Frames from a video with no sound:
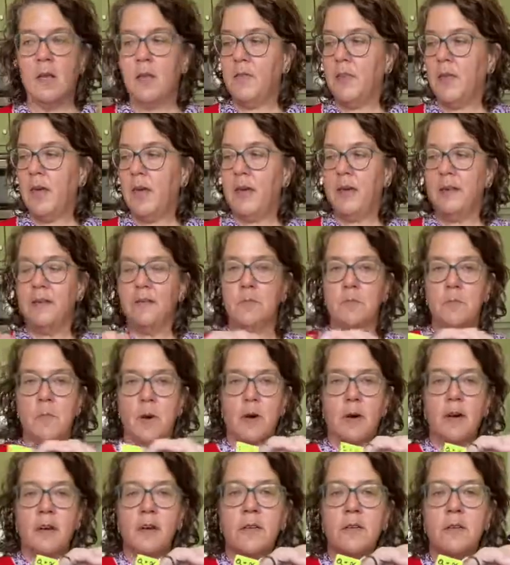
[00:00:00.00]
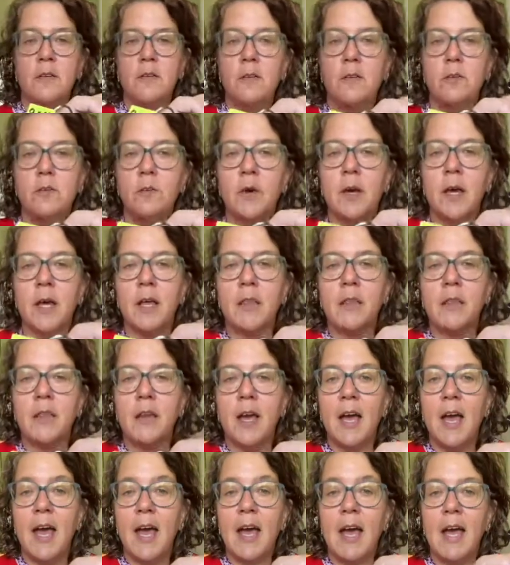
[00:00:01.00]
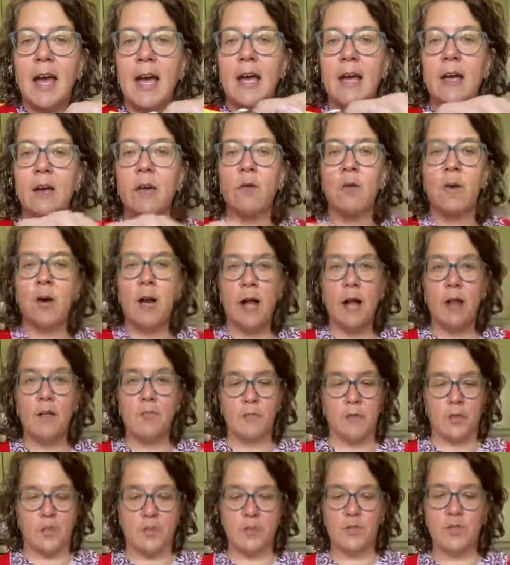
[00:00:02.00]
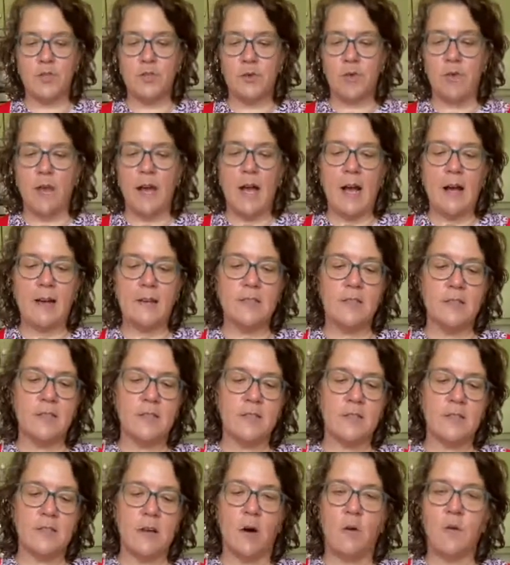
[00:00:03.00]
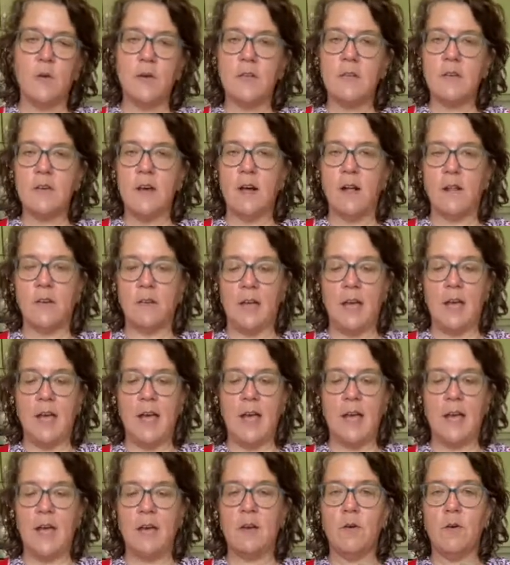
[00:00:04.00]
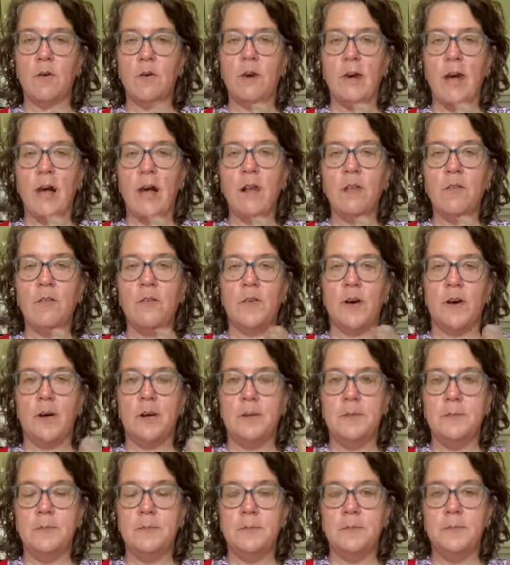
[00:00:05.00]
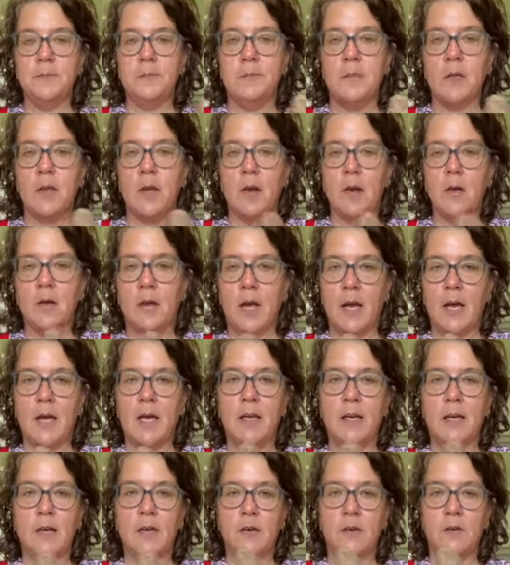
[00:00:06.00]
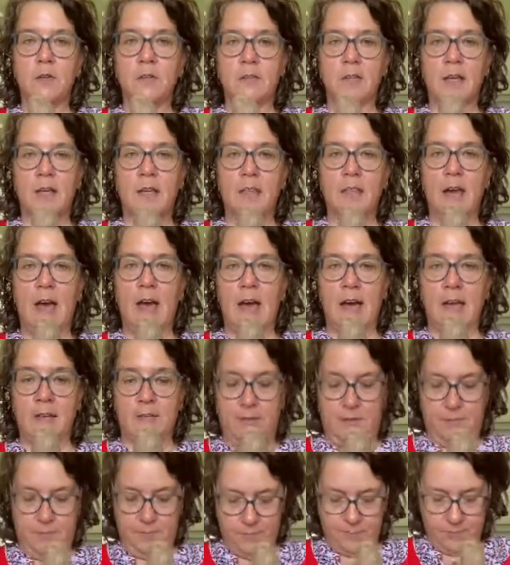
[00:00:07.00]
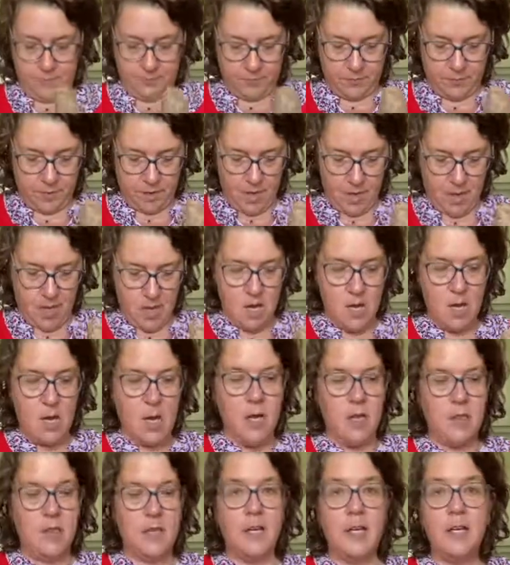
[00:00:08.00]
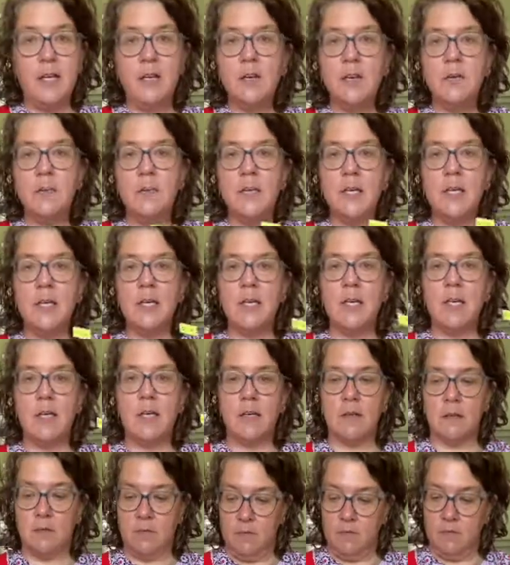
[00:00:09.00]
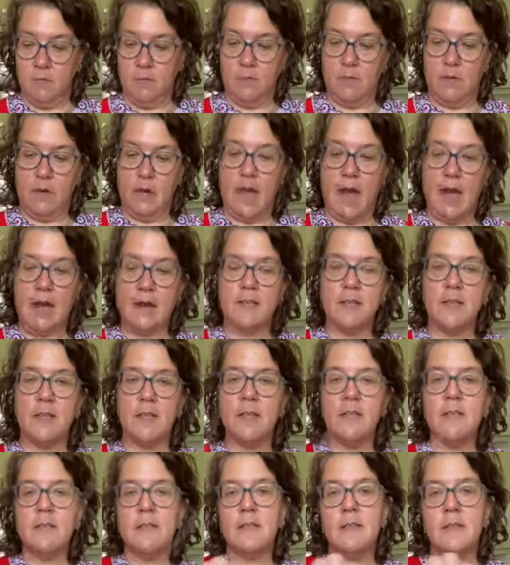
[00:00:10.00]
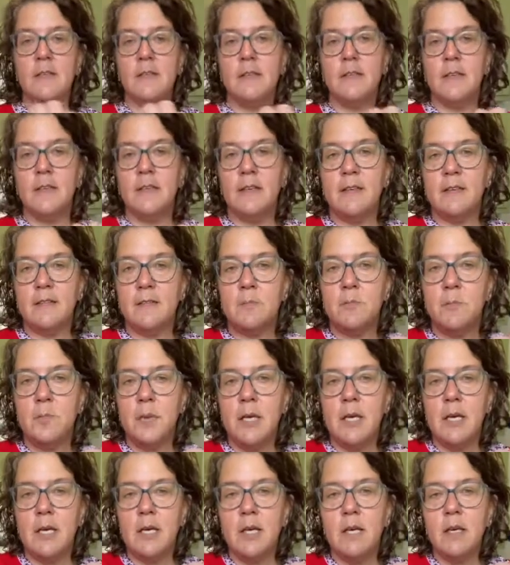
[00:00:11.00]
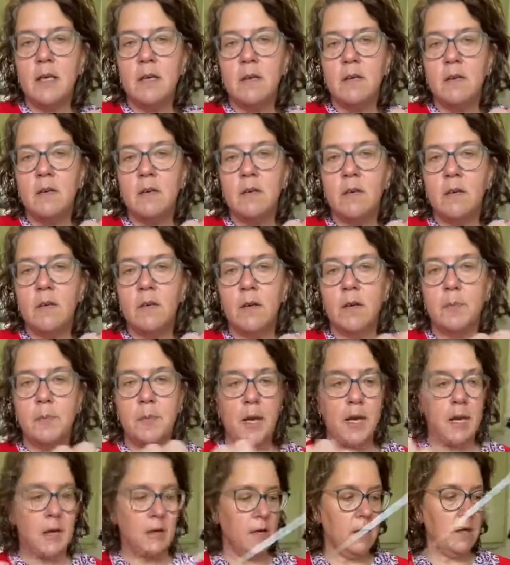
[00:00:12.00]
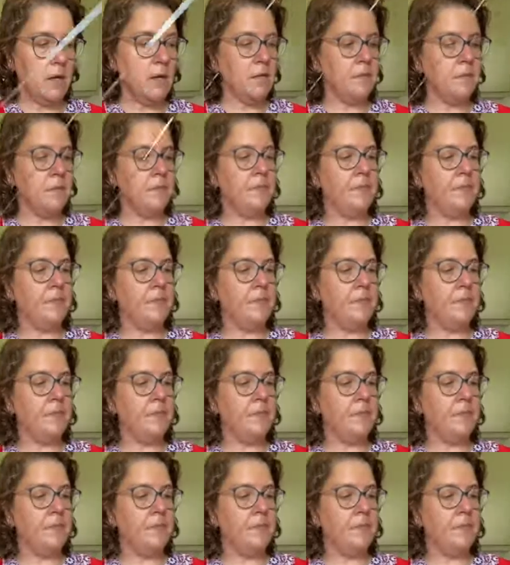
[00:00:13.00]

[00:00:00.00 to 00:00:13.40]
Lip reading: that is marked with A or alpha. The short axis is always called A or alpha, okay? And it goes like that. The intermediate axis is B or beta,